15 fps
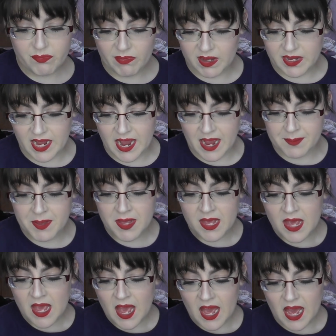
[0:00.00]
out.
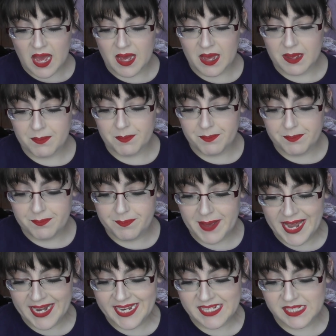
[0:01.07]

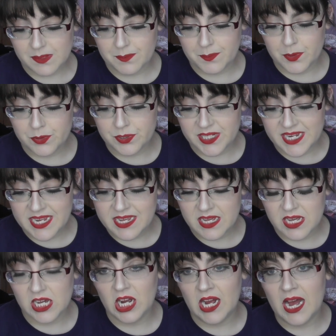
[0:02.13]
Benny's Boutique,
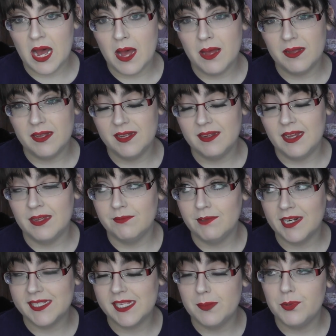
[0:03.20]
and
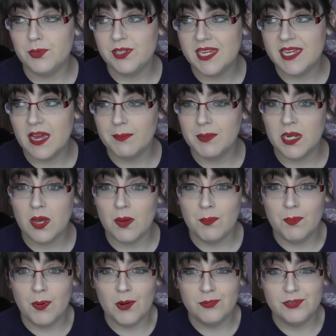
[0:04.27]
when I say boutique I mean
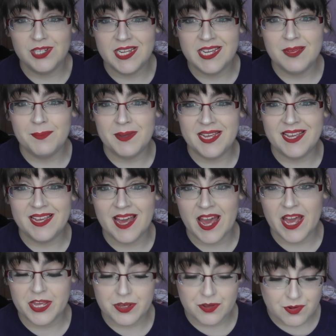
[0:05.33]
boutique,
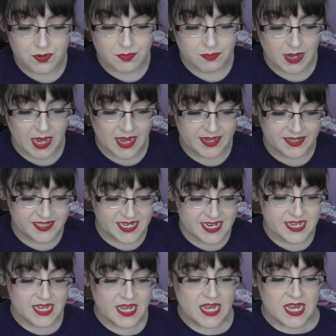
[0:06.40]
B-E-A-U,
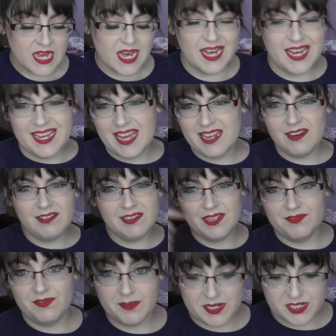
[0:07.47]
teak. Again, all the
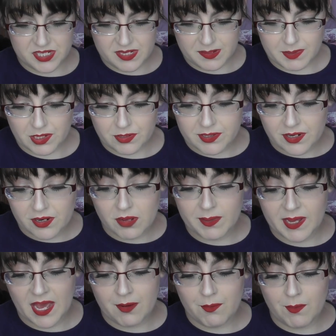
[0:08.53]
information down below. They're coming
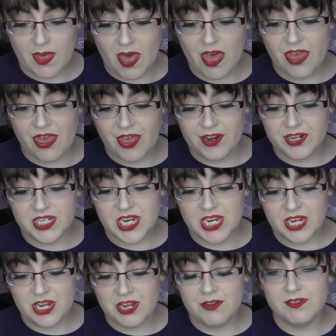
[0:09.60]
out with 30
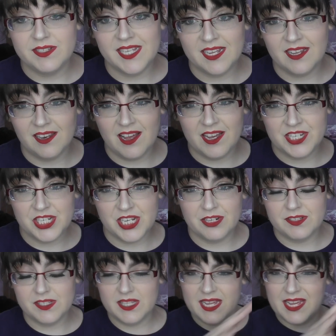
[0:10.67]
new single
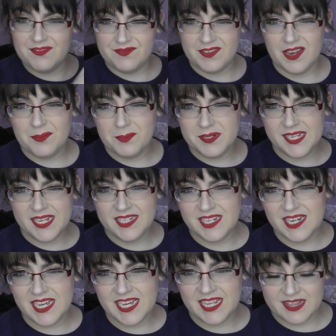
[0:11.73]
eyeshadows. They've kind of presented
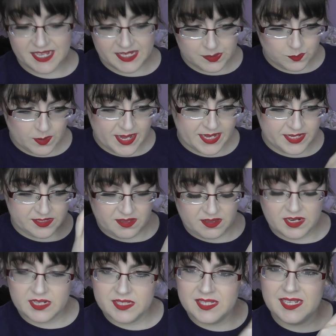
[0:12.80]
it in this way so
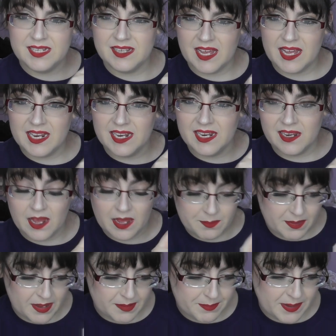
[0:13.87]
that it's in like little
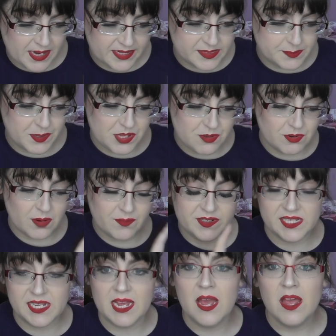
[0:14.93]
9-pan palettes, but you could
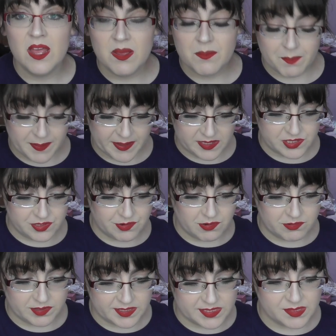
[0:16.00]
obviously build your
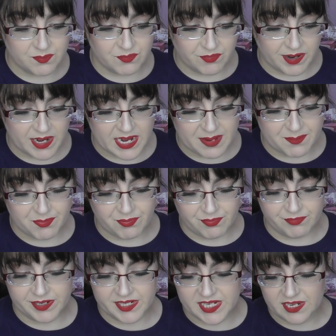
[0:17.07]
own. There's some really
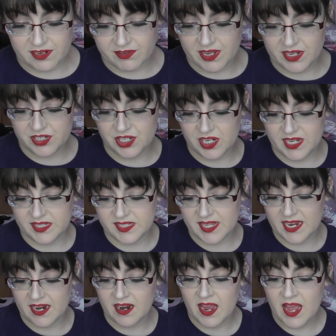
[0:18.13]
pretty looking shades
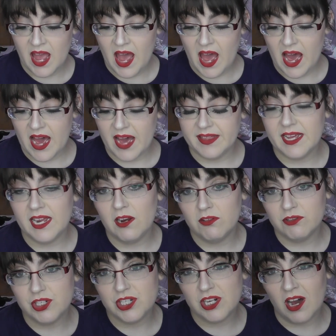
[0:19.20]
there. They
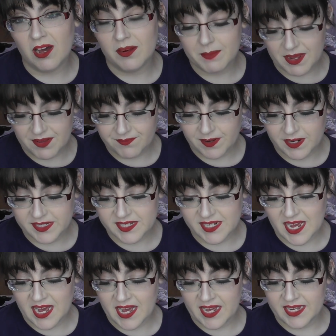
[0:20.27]
launched on May 1st
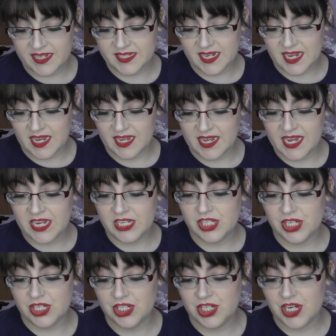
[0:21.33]
and
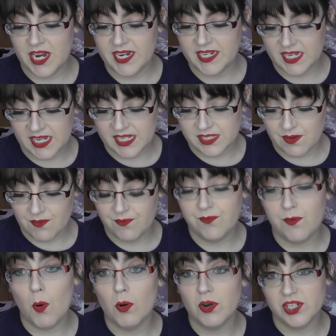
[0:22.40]
each shade is
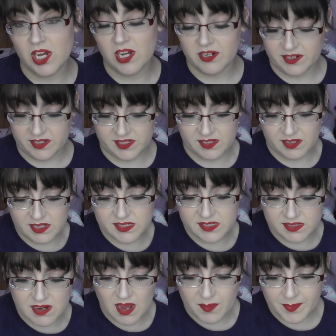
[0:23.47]
$4, so
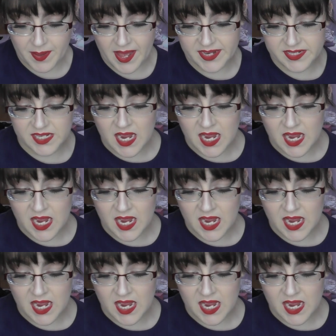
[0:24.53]
that's not bad.